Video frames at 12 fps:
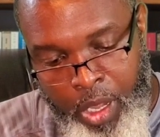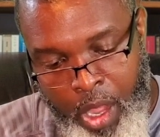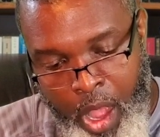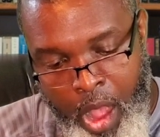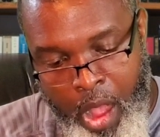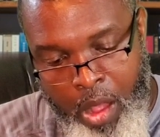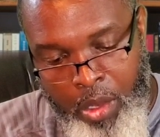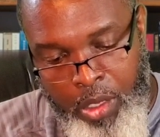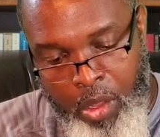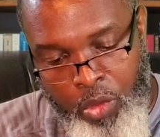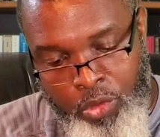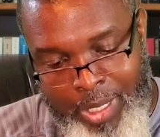all
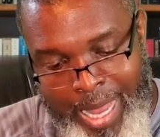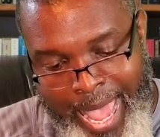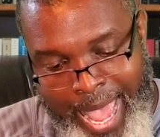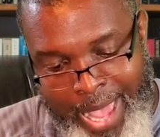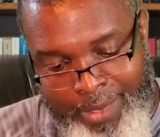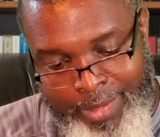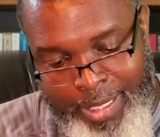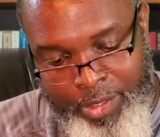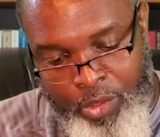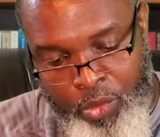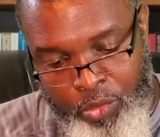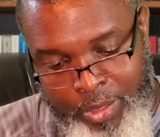those lies that
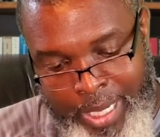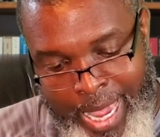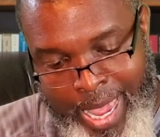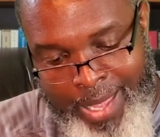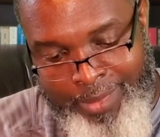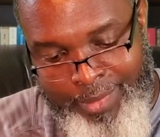those guys